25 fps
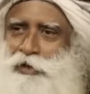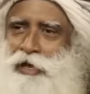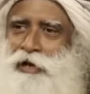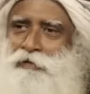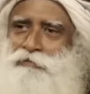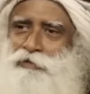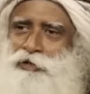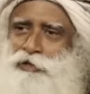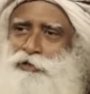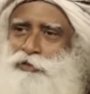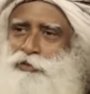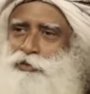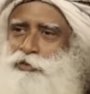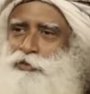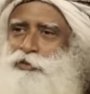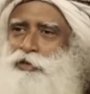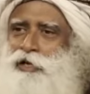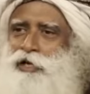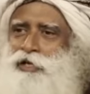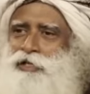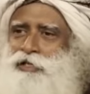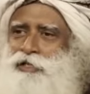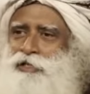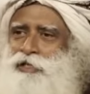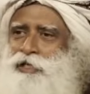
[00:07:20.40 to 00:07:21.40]
to have these
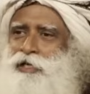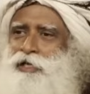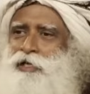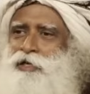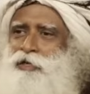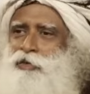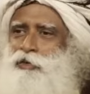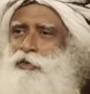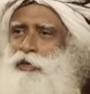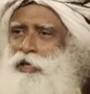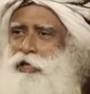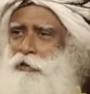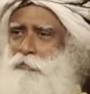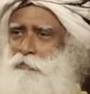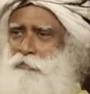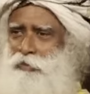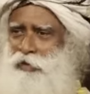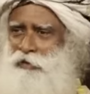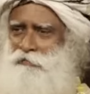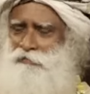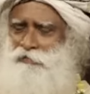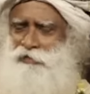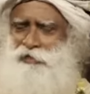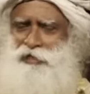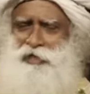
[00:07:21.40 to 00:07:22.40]
Rudraksh, you can
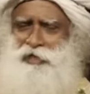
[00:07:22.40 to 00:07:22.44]
pay for